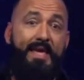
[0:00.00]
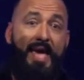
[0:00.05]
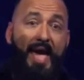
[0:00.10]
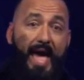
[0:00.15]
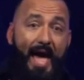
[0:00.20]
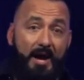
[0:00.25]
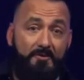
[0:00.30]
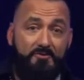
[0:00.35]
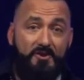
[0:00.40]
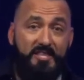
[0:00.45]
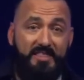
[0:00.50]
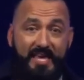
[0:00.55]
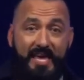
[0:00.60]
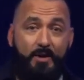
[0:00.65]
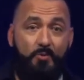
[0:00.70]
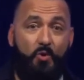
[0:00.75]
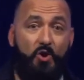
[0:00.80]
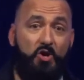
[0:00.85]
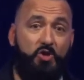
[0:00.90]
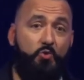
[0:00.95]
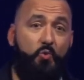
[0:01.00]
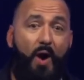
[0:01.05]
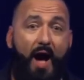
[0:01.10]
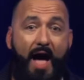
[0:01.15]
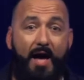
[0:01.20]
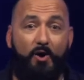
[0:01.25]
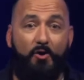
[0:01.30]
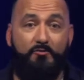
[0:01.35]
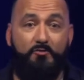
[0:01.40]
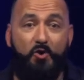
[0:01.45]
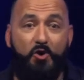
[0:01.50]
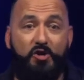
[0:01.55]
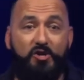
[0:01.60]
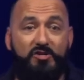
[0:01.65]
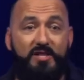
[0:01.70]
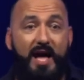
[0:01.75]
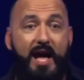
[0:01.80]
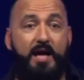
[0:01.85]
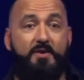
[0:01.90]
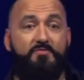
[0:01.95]
Everything worthwhile for your
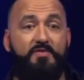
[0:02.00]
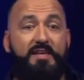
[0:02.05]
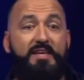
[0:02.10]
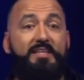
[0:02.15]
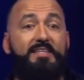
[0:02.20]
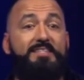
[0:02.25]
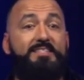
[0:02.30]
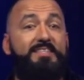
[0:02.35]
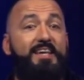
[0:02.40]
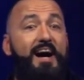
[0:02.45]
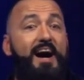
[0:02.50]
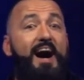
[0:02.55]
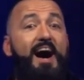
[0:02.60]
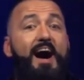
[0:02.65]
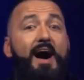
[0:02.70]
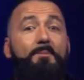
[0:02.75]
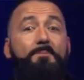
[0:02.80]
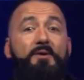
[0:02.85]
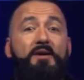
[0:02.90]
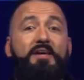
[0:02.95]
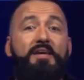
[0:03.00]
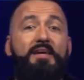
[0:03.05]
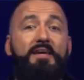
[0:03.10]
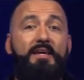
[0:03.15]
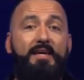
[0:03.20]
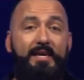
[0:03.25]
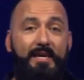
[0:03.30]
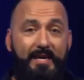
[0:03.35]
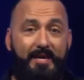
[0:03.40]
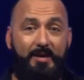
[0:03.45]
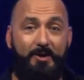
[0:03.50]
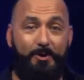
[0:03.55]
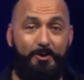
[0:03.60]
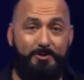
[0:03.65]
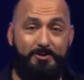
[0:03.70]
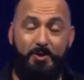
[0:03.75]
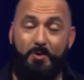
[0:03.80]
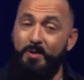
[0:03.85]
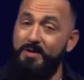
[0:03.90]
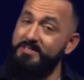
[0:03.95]
life is uphill.
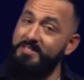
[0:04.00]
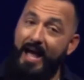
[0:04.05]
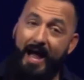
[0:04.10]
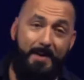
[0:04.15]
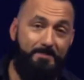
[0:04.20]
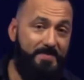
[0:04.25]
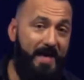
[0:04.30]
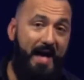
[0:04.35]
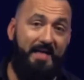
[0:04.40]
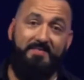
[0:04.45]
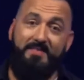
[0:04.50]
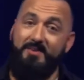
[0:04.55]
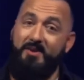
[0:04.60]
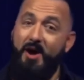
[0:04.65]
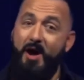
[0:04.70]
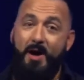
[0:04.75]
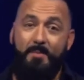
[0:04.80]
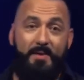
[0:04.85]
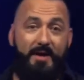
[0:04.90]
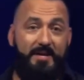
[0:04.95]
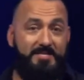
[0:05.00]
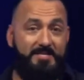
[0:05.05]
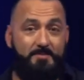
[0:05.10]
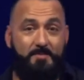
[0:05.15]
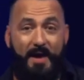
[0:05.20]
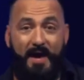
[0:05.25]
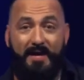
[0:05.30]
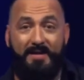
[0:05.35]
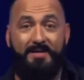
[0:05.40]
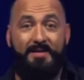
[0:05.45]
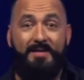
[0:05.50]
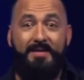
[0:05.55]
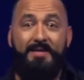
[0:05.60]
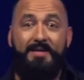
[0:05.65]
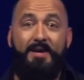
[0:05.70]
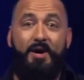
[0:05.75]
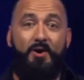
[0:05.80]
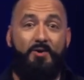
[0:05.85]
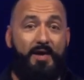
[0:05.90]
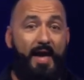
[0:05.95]
Someone type that in the comments, man.
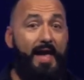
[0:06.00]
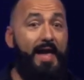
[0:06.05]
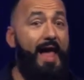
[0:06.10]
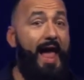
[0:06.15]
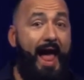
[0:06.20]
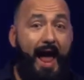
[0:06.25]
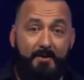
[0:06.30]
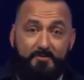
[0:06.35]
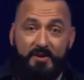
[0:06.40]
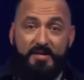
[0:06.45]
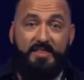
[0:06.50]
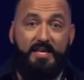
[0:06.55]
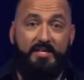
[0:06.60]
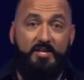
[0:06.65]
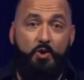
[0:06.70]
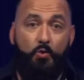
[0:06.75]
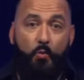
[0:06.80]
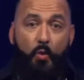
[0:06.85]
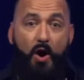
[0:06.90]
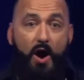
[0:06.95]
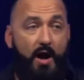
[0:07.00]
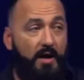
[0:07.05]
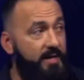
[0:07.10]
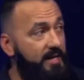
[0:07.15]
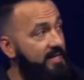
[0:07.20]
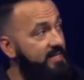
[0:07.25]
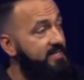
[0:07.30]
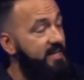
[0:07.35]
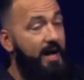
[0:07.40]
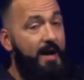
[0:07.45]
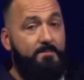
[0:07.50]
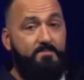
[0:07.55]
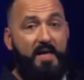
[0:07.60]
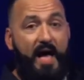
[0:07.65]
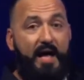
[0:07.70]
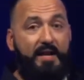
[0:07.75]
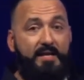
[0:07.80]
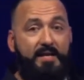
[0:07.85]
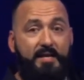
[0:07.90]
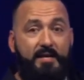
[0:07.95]
Okay, everything you want is up
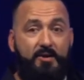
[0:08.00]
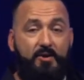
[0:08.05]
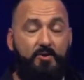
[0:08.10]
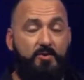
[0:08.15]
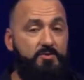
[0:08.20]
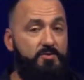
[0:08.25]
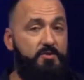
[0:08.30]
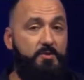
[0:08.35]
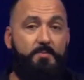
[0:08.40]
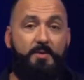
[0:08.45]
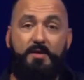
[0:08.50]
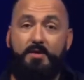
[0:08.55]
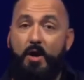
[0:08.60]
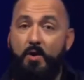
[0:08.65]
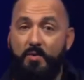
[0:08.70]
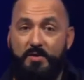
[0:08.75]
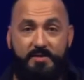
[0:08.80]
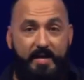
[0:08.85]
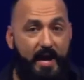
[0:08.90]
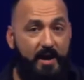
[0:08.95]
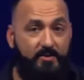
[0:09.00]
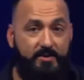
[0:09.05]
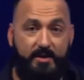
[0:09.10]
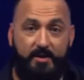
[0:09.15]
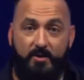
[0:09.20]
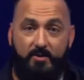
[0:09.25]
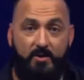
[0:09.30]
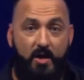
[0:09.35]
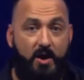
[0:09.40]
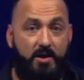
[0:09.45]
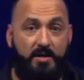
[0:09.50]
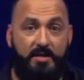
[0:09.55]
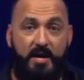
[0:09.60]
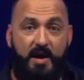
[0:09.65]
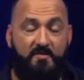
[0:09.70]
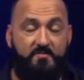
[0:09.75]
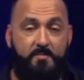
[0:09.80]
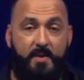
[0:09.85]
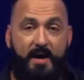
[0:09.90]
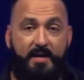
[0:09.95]
that hill. You've been going downhill long
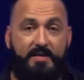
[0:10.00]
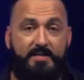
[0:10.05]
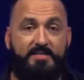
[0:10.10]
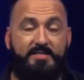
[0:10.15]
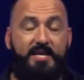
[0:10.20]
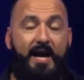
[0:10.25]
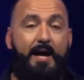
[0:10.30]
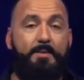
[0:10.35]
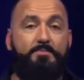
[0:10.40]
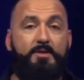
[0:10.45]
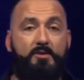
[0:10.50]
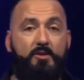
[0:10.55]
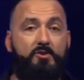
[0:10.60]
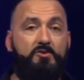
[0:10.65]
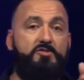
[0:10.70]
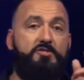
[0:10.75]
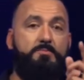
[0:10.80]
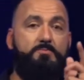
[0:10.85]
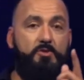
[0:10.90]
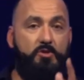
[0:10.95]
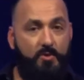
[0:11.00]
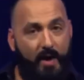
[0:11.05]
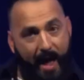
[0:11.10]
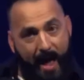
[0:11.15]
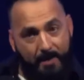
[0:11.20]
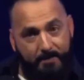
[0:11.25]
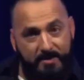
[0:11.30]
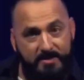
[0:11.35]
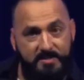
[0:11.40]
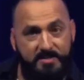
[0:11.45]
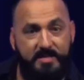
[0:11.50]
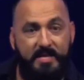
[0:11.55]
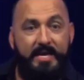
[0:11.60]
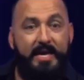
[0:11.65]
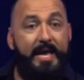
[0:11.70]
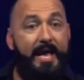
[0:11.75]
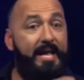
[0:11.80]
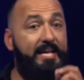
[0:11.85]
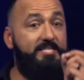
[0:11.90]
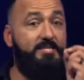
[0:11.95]
enough, man. It's time to learn some new habits
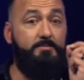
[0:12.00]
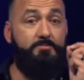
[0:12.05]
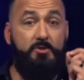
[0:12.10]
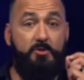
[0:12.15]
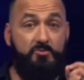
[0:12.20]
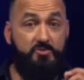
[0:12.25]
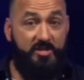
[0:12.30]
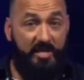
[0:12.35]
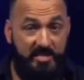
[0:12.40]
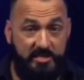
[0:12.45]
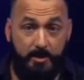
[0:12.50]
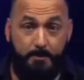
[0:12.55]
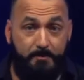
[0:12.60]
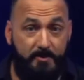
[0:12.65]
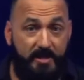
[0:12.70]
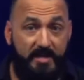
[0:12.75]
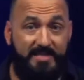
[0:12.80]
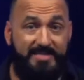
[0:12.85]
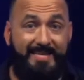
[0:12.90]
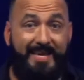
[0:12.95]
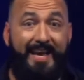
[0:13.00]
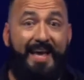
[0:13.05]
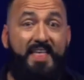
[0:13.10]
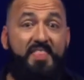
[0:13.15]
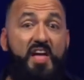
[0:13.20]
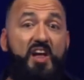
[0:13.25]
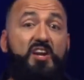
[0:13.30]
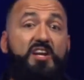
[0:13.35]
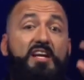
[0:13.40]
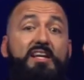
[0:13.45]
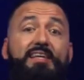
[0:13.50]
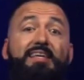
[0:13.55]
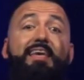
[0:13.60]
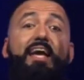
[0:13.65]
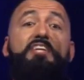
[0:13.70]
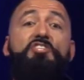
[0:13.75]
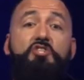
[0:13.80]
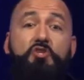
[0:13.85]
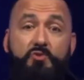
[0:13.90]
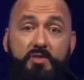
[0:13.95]
and some new disciplines that are gonna
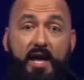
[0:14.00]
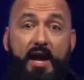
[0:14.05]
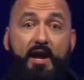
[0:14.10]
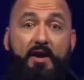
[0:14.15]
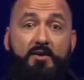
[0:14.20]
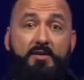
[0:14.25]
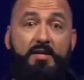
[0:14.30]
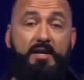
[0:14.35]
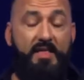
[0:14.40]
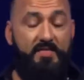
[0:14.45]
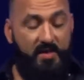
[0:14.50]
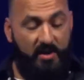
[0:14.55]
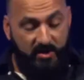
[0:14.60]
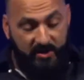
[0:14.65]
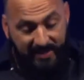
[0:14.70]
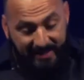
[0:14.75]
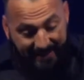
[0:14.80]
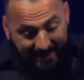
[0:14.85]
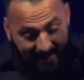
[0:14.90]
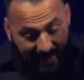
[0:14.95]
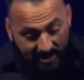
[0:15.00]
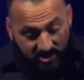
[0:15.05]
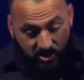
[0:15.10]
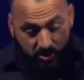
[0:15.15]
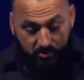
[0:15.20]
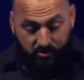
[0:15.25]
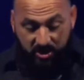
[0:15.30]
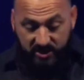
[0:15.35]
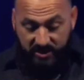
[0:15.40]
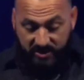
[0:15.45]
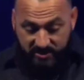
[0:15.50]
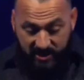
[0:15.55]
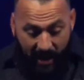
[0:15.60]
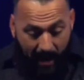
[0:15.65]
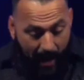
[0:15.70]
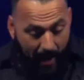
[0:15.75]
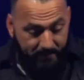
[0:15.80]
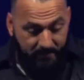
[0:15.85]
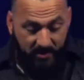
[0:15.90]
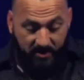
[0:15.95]
get you there, that are gonna get you to the
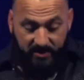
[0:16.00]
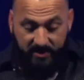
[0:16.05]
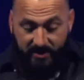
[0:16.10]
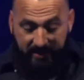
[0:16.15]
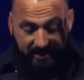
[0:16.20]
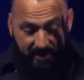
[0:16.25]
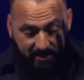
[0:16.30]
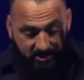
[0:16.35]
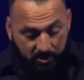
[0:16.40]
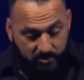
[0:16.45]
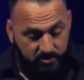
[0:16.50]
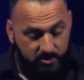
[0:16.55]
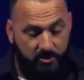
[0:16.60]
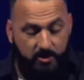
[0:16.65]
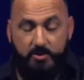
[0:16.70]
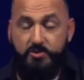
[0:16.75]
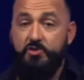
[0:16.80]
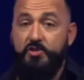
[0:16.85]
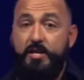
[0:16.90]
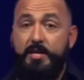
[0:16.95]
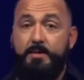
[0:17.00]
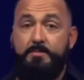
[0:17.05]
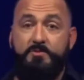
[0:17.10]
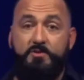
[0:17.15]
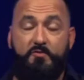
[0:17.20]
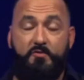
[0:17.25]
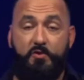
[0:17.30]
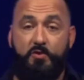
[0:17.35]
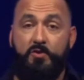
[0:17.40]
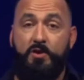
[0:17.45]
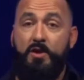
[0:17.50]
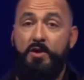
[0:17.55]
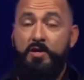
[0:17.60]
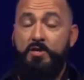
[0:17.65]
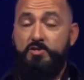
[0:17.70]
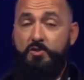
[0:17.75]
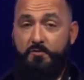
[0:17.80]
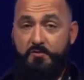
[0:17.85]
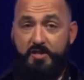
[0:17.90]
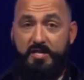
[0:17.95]
top, that are gonna get you to your dreams. For
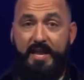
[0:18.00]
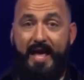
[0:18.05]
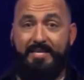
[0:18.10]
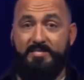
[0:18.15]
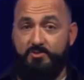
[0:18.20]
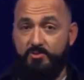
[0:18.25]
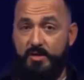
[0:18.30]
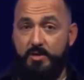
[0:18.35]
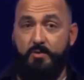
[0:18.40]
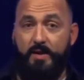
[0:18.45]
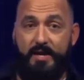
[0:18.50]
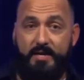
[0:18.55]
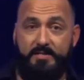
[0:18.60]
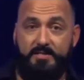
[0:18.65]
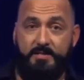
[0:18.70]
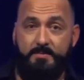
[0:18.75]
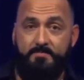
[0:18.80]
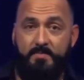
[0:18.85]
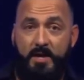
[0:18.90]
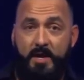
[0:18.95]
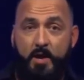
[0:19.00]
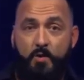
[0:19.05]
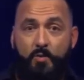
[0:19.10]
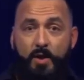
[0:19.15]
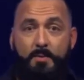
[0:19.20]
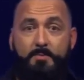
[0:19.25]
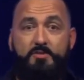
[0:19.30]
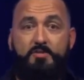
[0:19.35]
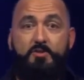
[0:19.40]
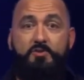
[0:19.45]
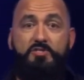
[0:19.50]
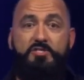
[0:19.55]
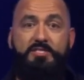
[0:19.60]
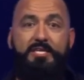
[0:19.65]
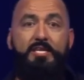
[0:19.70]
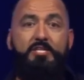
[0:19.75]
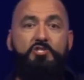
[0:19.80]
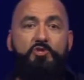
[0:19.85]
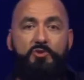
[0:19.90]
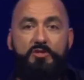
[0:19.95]
so for the next three weeks, what I'm gonna do is
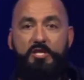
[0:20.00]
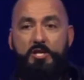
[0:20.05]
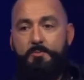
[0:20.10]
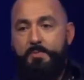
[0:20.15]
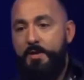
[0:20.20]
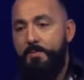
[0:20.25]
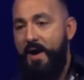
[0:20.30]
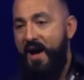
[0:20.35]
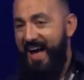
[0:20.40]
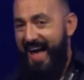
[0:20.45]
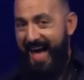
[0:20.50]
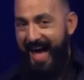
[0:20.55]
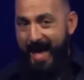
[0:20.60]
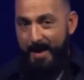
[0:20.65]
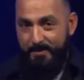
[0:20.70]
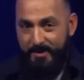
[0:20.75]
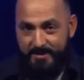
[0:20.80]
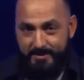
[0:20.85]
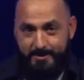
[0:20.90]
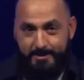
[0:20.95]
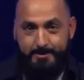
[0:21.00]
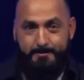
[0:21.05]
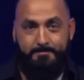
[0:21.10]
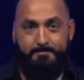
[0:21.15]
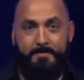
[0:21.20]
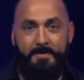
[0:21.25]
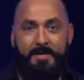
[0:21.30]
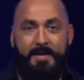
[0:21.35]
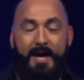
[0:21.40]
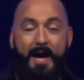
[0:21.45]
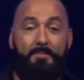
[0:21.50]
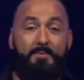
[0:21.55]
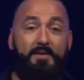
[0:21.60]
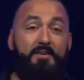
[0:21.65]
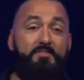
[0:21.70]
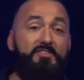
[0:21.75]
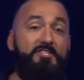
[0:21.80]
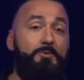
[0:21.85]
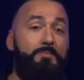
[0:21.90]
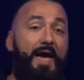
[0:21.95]
teach you a little bit about habits. I'm gonna
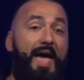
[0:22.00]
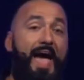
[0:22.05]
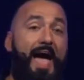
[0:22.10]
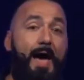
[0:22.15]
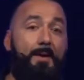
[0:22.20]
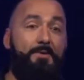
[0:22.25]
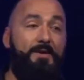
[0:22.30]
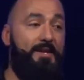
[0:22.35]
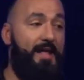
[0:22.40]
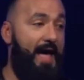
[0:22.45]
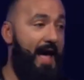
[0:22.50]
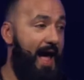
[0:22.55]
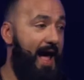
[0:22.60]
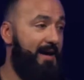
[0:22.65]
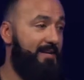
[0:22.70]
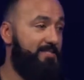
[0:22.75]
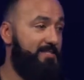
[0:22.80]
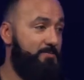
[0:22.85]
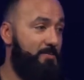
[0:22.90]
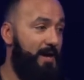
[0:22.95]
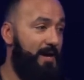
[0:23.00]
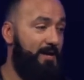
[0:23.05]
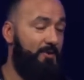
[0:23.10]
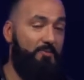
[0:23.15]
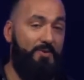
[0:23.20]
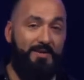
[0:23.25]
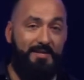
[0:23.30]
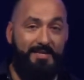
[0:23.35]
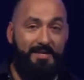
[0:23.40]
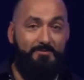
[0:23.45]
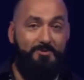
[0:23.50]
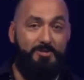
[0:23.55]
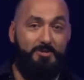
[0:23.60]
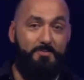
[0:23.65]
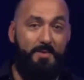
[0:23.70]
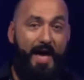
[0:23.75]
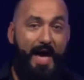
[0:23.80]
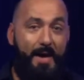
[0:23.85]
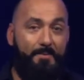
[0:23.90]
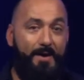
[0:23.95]
give you some habit hacks, man. I wanna give you
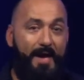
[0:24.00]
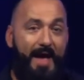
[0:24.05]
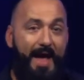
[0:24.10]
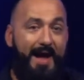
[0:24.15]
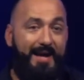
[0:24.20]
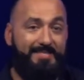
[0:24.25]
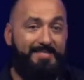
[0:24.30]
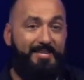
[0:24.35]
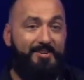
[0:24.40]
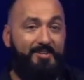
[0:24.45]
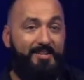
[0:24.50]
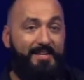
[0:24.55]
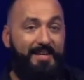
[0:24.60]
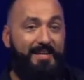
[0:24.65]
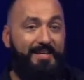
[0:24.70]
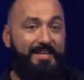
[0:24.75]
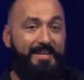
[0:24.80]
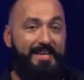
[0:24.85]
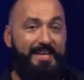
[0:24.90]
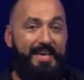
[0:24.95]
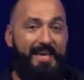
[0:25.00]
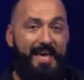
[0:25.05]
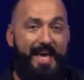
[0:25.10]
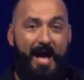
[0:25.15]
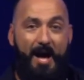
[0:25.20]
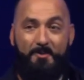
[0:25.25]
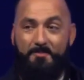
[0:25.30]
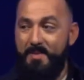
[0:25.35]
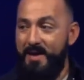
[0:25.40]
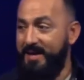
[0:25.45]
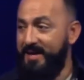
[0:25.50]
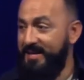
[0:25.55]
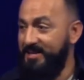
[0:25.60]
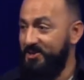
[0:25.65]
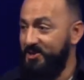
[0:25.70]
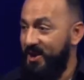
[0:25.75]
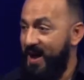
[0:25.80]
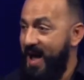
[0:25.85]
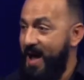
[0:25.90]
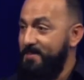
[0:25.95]
some habit hacks that are gonna help making
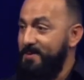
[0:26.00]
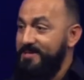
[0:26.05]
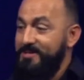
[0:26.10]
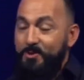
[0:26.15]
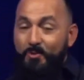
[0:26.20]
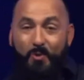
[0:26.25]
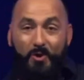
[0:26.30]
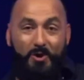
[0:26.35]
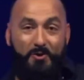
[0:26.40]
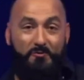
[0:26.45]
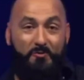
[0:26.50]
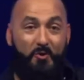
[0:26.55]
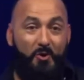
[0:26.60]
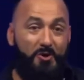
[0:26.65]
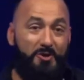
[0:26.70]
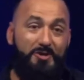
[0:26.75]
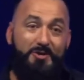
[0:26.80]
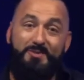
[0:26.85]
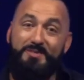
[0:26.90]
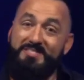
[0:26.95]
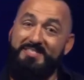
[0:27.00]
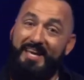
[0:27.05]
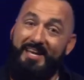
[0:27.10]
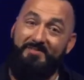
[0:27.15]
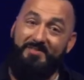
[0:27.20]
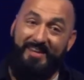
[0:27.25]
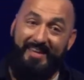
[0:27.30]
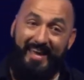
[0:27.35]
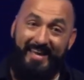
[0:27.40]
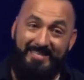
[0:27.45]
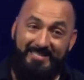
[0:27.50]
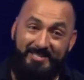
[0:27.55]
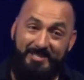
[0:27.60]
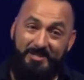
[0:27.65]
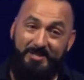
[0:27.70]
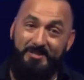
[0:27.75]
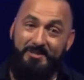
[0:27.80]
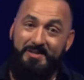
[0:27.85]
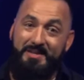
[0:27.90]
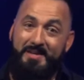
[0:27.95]
your habits work for you instead of against
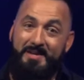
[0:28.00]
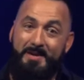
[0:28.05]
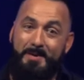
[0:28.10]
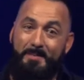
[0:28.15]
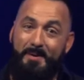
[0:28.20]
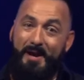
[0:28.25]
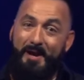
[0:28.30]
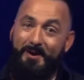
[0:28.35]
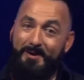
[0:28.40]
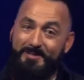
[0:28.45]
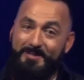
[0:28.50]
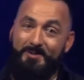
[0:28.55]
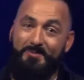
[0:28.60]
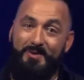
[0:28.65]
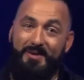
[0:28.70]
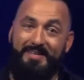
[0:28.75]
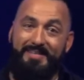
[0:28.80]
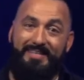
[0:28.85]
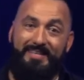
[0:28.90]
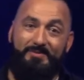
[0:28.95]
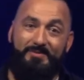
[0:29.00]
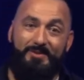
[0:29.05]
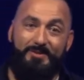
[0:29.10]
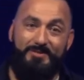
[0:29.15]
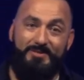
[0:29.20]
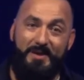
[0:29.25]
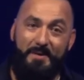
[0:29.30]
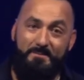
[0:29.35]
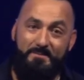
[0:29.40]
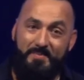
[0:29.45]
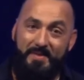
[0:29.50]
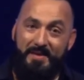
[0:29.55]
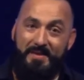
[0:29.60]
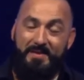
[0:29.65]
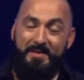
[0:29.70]
you. But I also wanna give you some